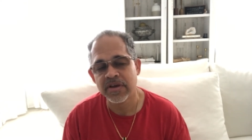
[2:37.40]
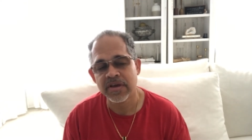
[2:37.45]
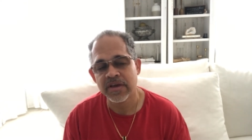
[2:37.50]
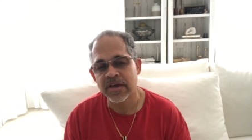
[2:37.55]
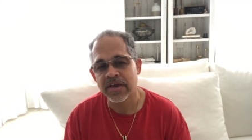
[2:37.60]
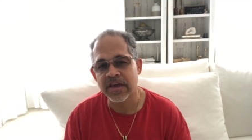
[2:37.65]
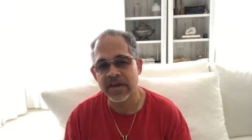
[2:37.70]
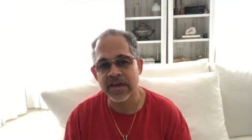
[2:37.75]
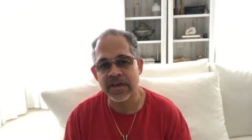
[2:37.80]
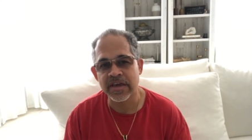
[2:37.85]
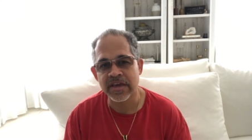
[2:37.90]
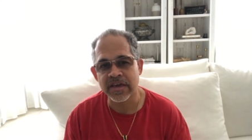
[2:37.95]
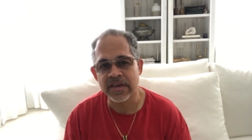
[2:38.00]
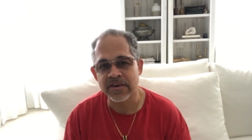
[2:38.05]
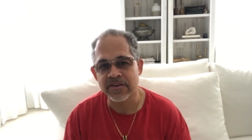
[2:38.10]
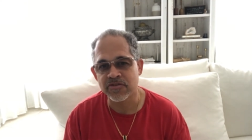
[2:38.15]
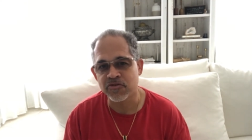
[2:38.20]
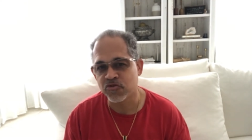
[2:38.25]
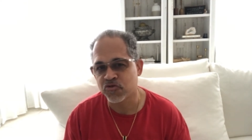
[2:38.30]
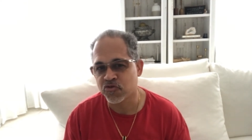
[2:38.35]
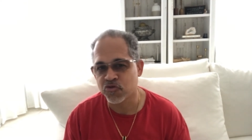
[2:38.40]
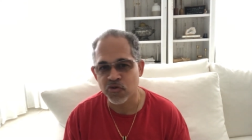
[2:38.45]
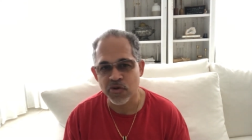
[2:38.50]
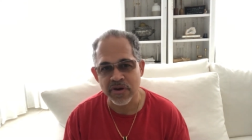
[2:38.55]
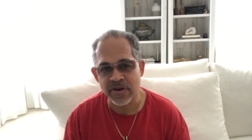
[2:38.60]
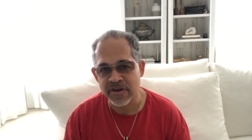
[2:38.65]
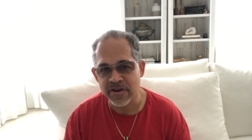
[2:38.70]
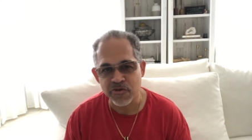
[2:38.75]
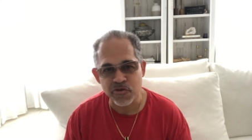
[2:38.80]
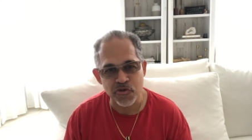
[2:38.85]
and those credit
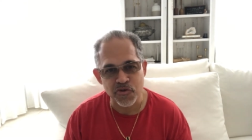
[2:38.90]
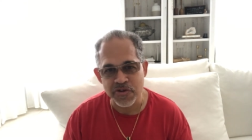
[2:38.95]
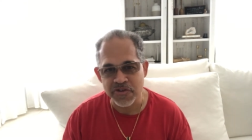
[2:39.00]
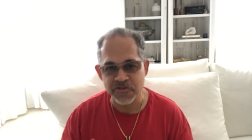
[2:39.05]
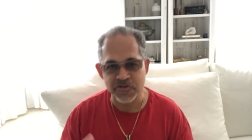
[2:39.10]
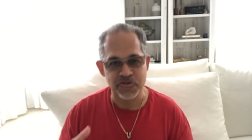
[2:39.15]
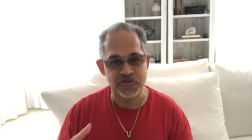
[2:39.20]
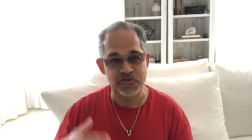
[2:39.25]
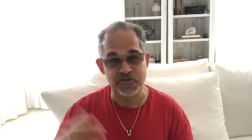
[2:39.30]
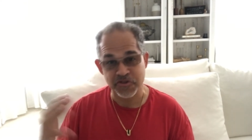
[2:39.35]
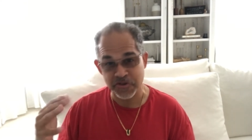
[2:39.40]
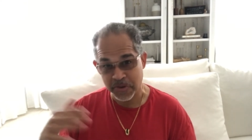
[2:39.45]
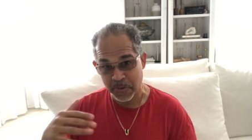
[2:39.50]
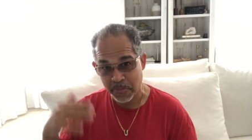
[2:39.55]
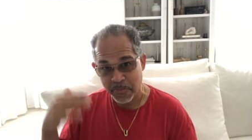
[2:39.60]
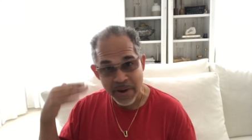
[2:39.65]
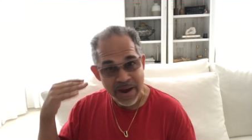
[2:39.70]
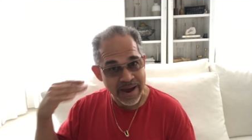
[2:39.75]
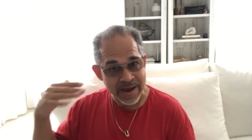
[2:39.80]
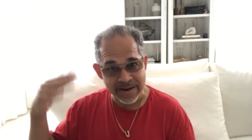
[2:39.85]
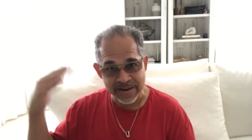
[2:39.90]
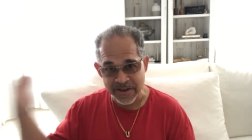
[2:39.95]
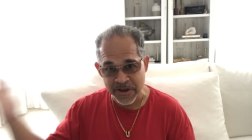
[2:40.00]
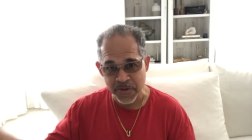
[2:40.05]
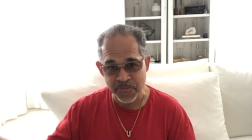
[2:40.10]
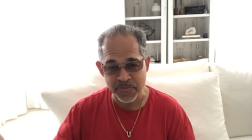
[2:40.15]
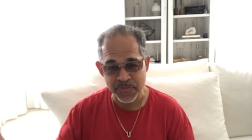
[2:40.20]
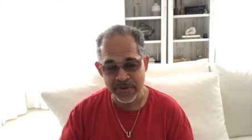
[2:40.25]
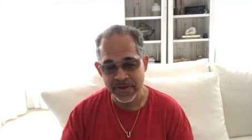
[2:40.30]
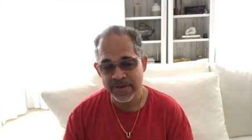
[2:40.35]
inquiries are just going to pile
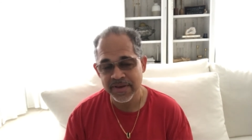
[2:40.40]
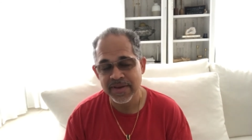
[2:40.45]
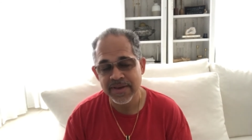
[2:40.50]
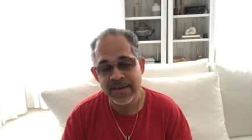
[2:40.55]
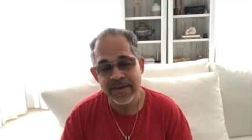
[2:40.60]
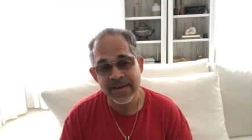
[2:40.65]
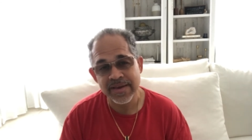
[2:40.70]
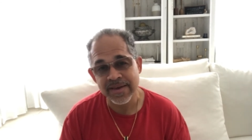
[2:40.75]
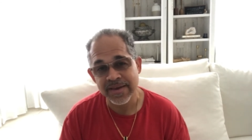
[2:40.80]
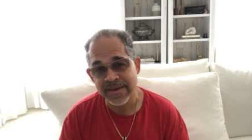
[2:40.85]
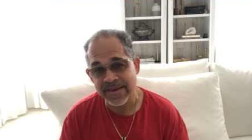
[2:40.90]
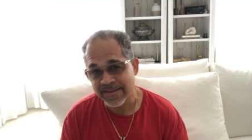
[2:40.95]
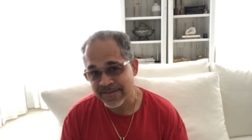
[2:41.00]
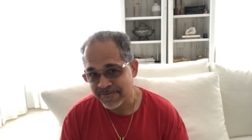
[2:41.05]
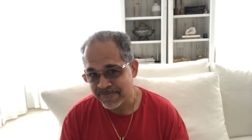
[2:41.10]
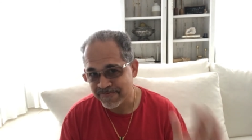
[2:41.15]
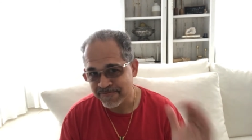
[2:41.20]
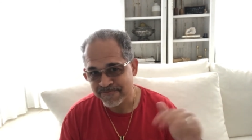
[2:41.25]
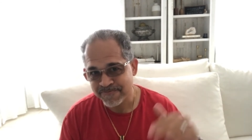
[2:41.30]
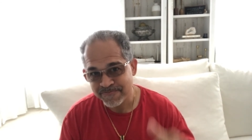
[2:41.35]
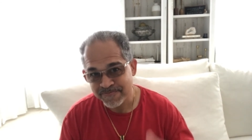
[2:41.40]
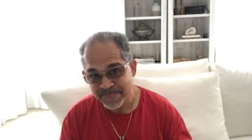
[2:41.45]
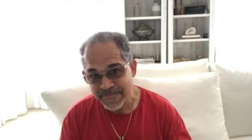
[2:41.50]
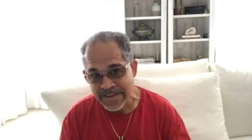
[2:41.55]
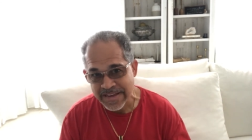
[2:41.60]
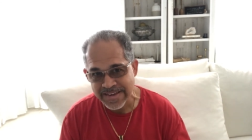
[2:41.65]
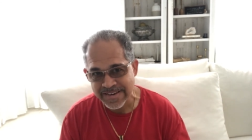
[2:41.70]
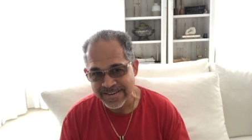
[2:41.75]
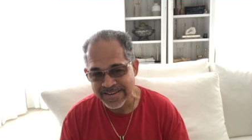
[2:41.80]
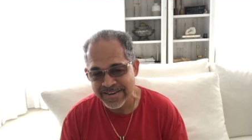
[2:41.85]
up and
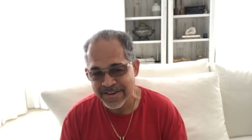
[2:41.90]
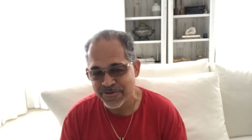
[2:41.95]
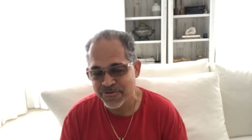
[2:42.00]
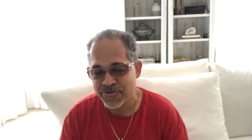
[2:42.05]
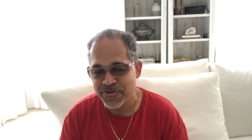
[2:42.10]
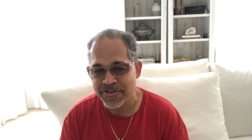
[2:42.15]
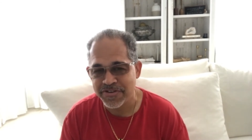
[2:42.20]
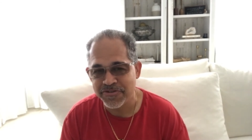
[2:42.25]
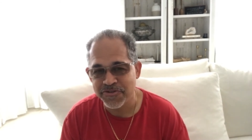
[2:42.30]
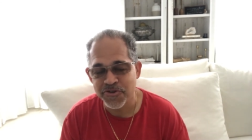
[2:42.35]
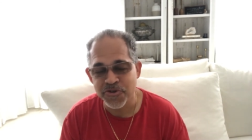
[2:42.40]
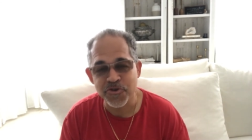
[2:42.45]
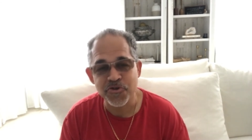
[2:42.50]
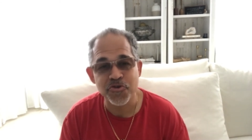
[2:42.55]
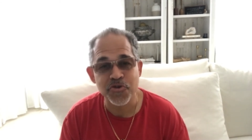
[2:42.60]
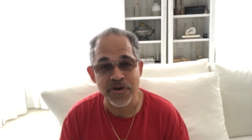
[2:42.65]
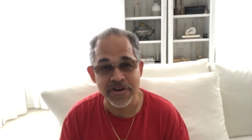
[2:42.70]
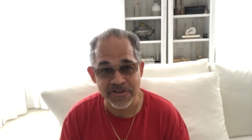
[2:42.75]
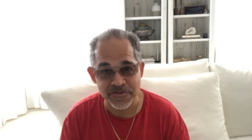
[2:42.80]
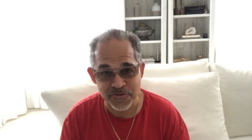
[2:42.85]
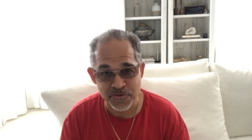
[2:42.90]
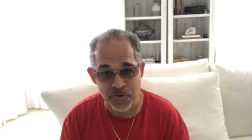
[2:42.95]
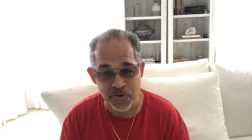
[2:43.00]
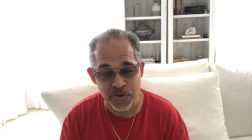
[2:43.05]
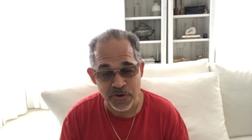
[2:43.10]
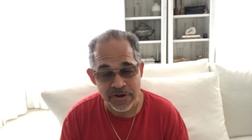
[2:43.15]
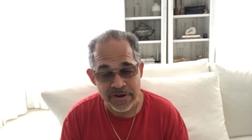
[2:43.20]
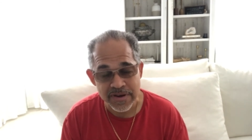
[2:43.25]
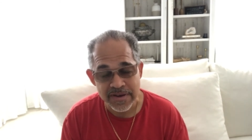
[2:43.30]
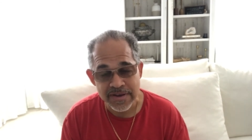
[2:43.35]
decrease your credit
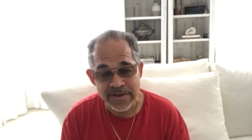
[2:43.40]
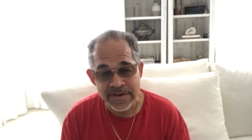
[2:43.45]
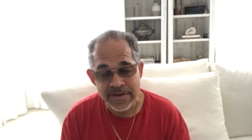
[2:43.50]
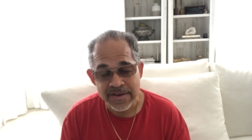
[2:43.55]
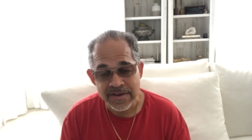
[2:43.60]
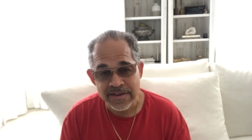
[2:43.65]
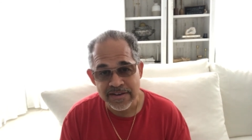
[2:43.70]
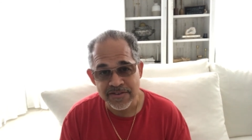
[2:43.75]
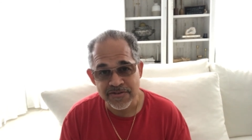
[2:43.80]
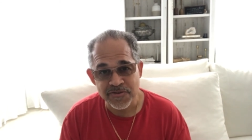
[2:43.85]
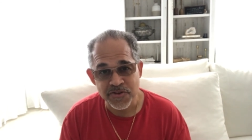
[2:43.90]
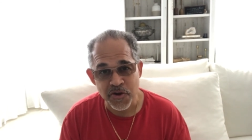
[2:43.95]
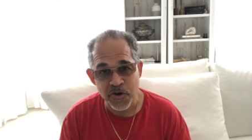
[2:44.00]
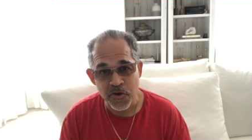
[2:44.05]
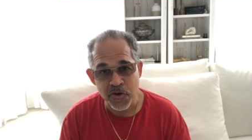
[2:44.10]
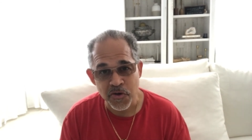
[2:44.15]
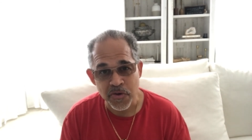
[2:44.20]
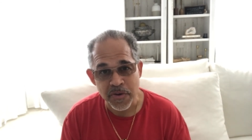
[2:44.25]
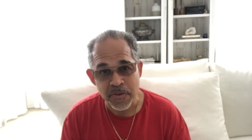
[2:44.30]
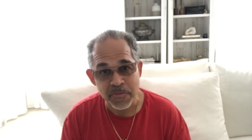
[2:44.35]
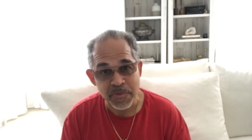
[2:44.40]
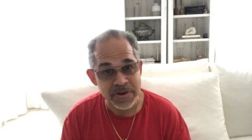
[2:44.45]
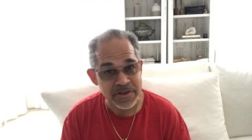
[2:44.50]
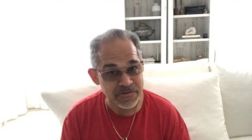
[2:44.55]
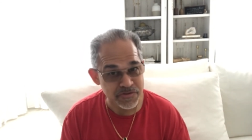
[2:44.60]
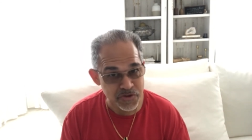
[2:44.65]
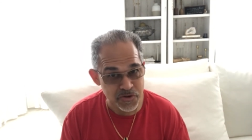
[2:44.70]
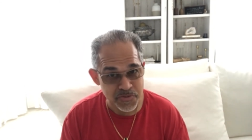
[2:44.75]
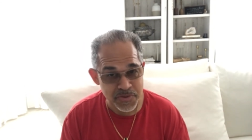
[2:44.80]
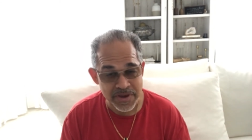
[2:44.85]
score. So believe
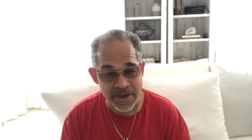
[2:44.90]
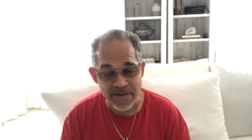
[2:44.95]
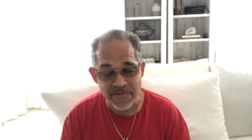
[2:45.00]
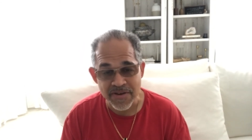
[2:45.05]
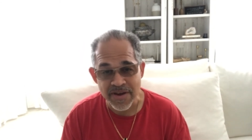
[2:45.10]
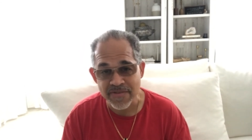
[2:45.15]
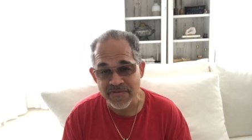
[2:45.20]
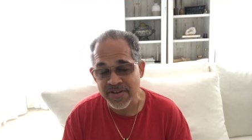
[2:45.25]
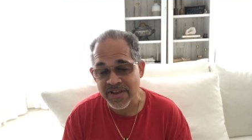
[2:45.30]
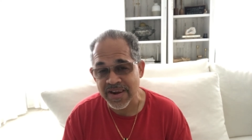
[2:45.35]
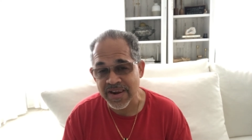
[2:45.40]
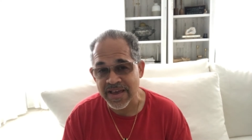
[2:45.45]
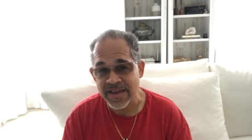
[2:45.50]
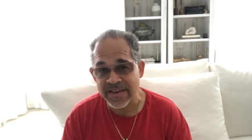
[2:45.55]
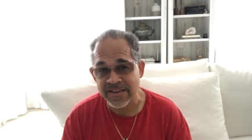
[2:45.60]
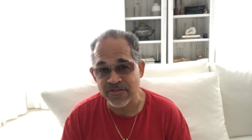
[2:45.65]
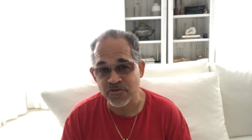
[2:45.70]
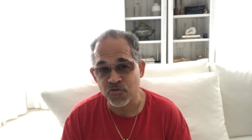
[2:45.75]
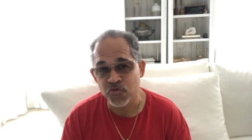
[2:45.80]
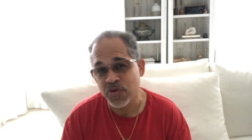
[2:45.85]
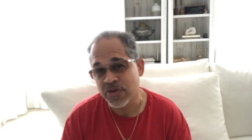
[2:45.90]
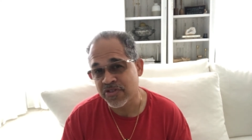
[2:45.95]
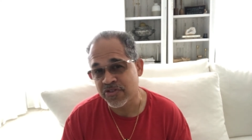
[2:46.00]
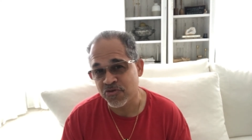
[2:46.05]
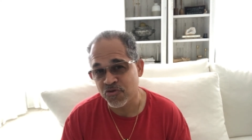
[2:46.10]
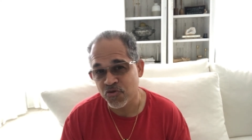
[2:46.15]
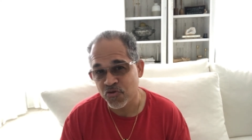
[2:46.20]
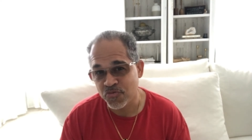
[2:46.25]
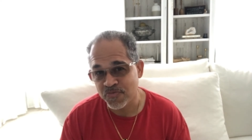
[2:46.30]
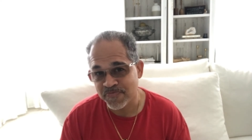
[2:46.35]
you me, I've had clients with
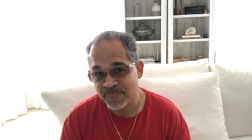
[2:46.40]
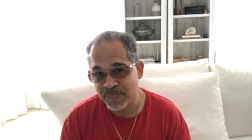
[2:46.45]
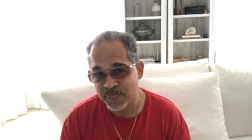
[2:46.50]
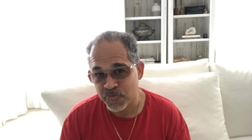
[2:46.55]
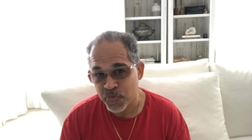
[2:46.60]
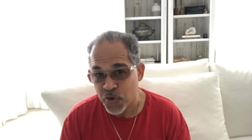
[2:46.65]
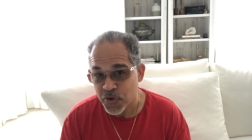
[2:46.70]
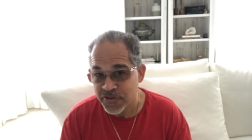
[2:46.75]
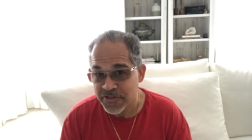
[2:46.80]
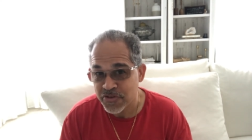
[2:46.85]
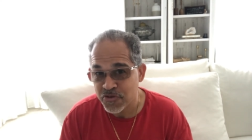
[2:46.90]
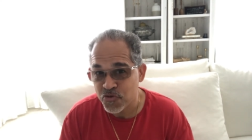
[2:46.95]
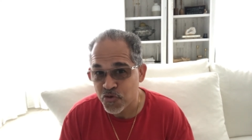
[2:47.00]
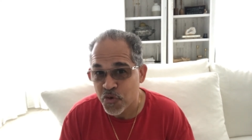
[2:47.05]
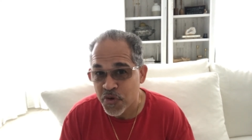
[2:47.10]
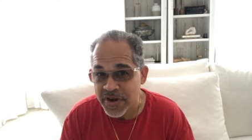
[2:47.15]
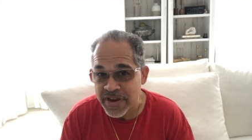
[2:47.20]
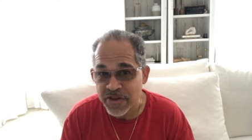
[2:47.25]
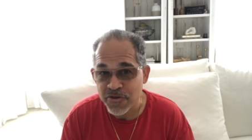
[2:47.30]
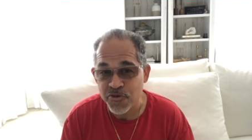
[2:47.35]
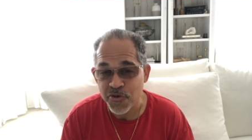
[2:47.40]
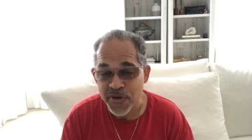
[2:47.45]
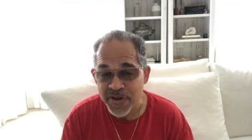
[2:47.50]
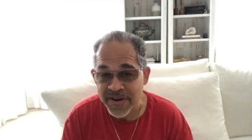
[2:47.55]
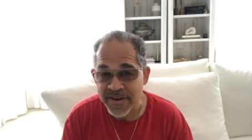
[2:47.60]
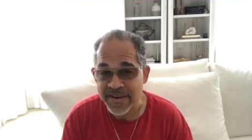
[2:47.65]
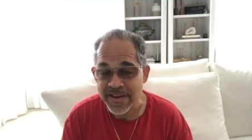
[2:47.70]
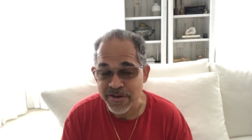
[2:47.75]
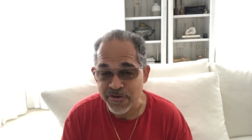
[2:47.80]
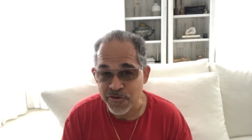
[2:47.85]
more than 20 credit
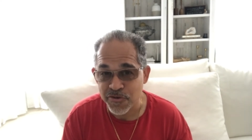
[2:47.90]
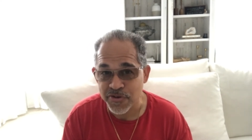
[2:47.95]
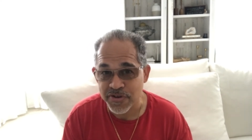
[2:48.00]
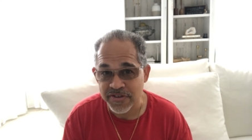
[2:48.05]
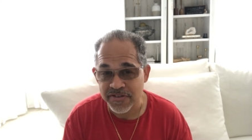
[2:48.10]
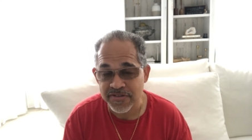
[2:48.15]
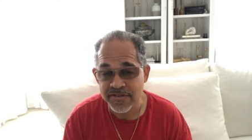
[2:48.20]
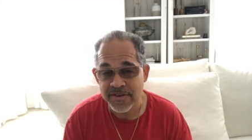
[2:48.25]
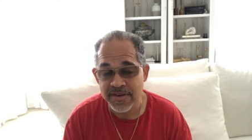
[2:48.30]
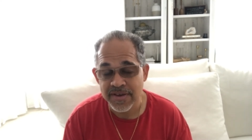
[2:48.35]
inquiries,